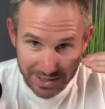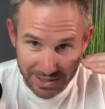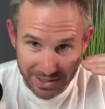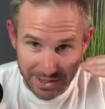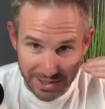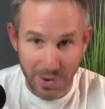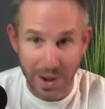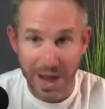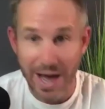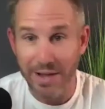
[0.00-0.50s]

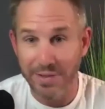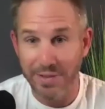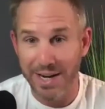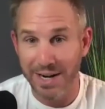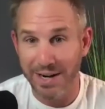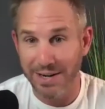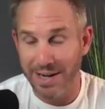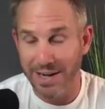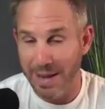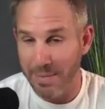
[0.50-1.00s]
go out
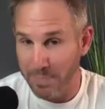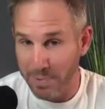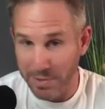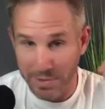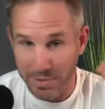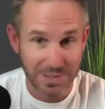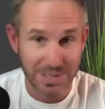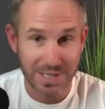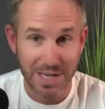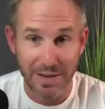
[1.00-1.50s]
there and put
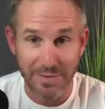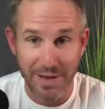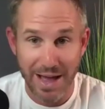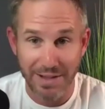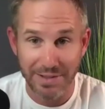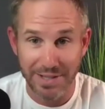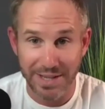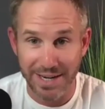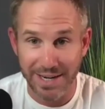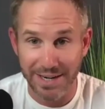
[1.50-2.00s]
yourself
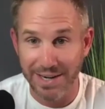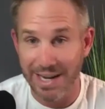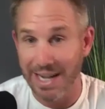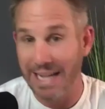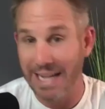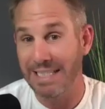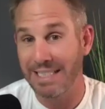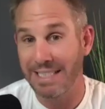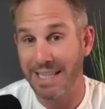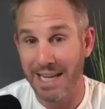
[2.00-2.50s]
out there
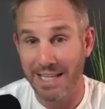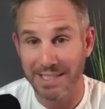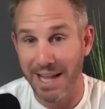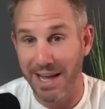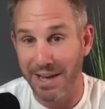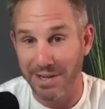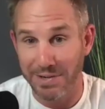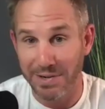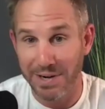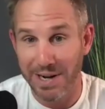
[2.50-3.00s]
and test
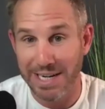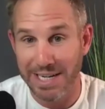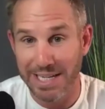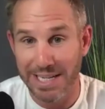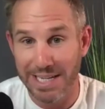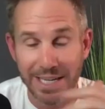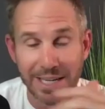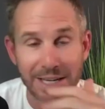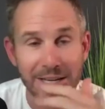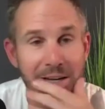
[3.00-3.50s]
out your
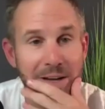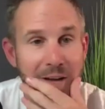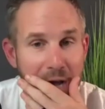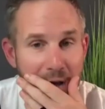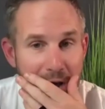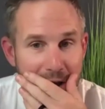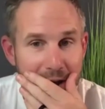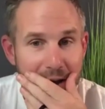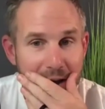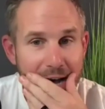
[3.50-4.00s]
idea
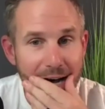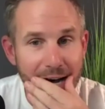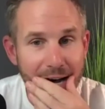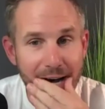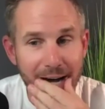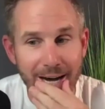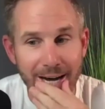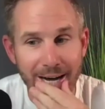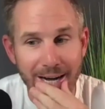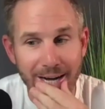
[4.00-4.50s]

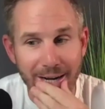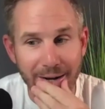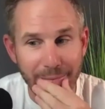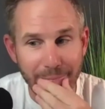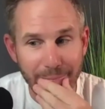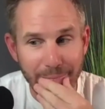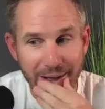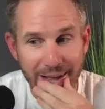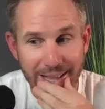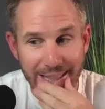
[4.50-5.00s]

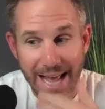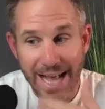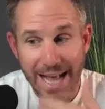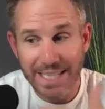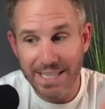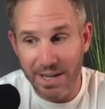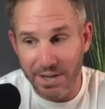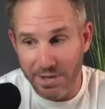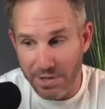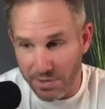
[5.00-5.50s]
um and
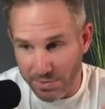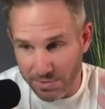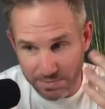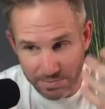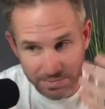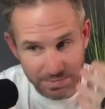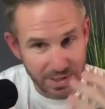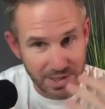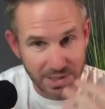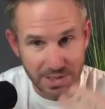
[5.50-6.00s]
that's how you
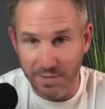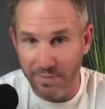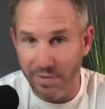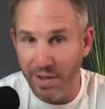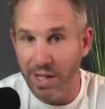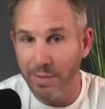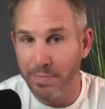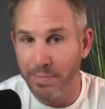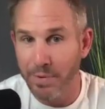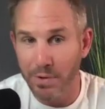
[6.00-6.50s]
just
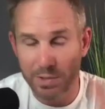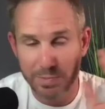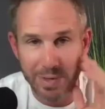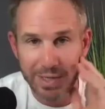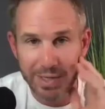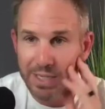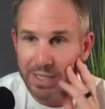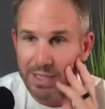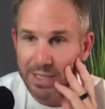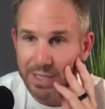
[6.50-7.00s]
develop those
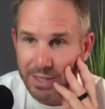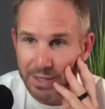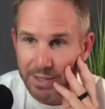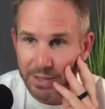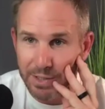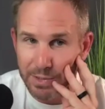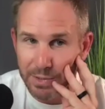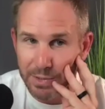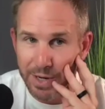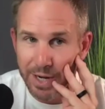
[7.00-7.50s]
business
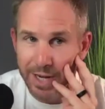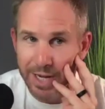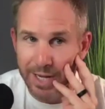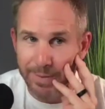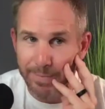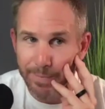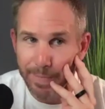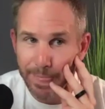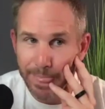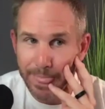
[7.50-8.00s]
skills
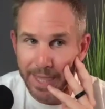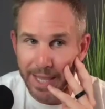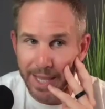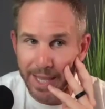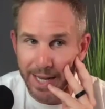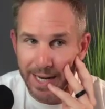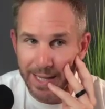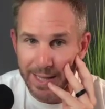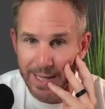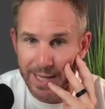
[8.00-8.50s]
right
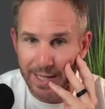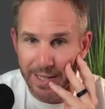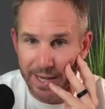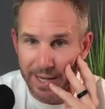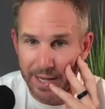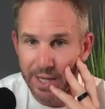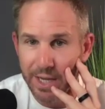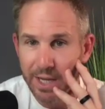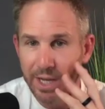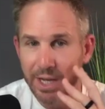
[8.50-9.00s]
and yeah. i think
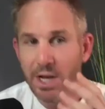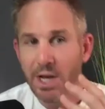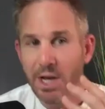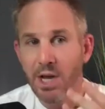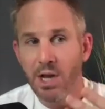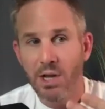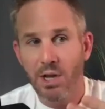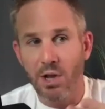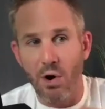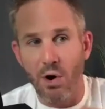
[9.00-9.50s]
like
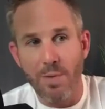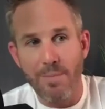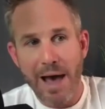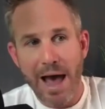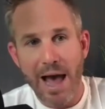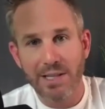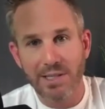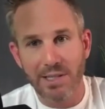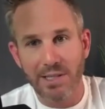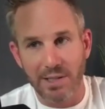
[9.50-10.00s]
going
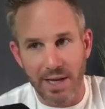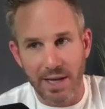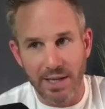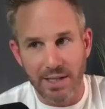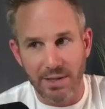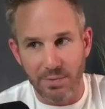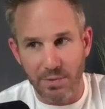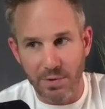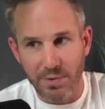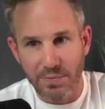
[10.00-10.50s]
back to like
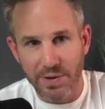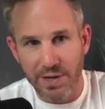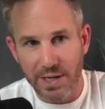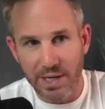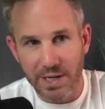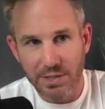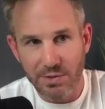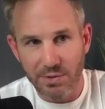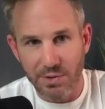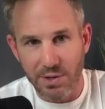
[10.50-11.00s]
the roofing
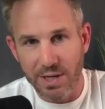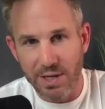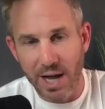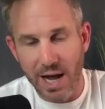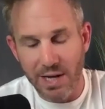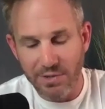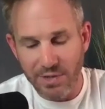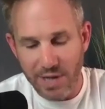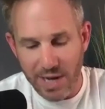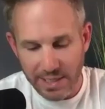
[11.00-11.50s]
industry
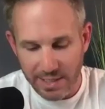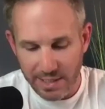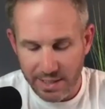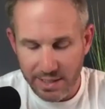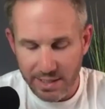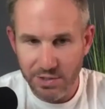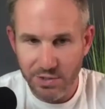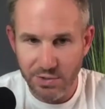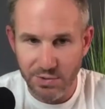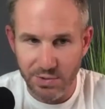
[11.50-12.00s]
contracting
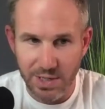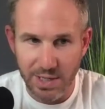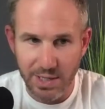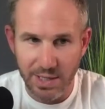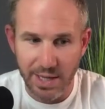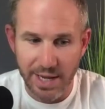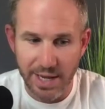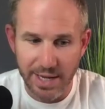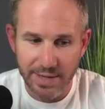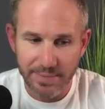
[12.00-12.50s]
industry
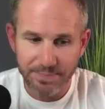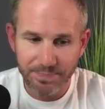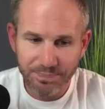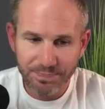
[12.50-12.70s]
like